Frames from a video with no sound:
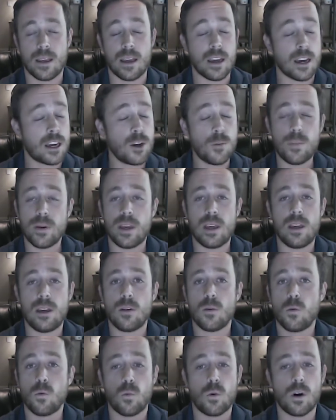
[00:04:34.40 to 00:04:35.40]
it could be
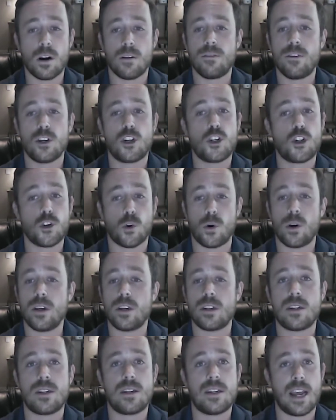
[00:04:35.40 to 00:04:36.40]
one of the
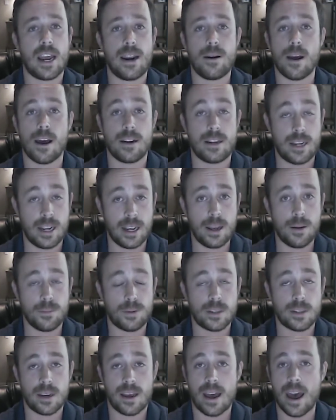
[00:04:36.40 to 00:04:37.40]
shortest
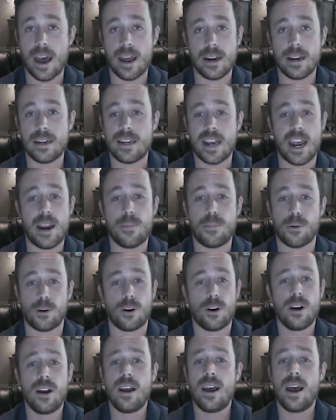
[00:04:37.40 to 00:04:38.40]
attempts at a
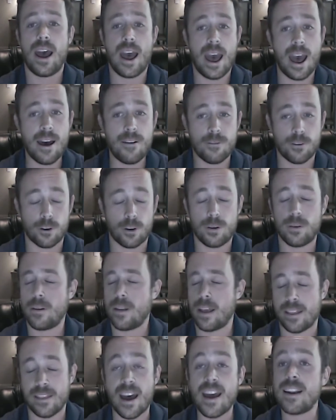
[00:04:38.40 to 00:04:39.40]
taper ever.
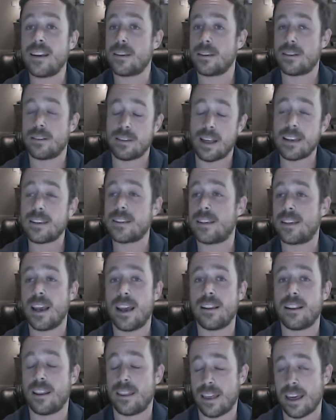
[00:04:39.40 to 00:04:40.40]
And that's
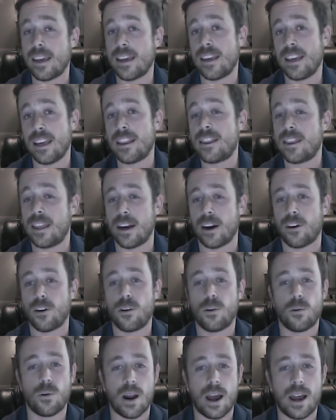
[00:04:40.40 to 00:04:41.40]
saying that they get there,
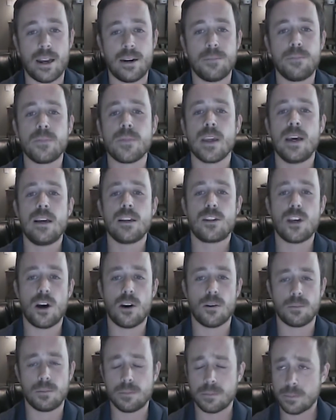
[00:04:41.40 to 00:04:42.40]
right?
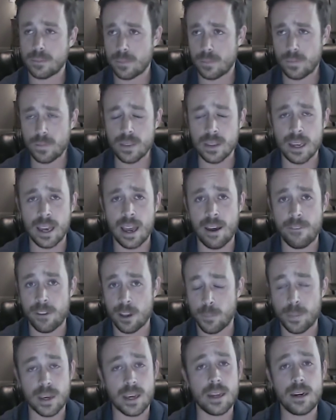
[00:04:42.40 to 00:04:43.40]
So if they
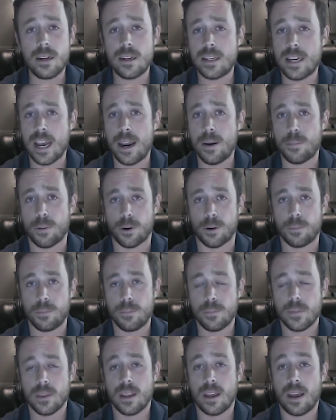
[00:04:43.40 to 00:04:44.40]
begin to taper
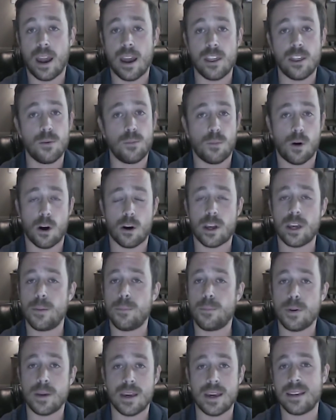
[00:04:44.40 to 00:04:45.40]
and the
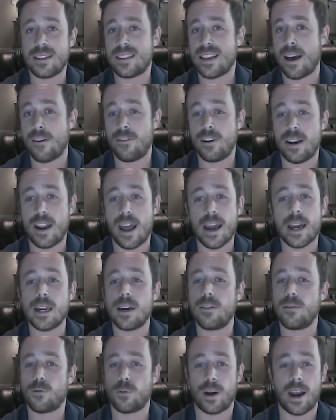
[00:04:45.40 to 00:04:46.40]
market begins to have a
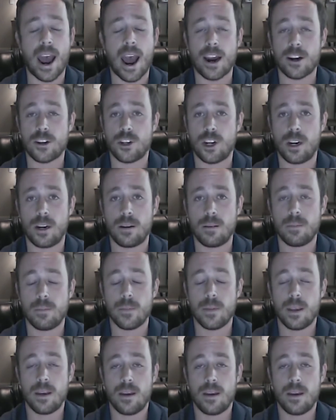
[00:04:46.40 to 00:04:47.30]
negative reaction,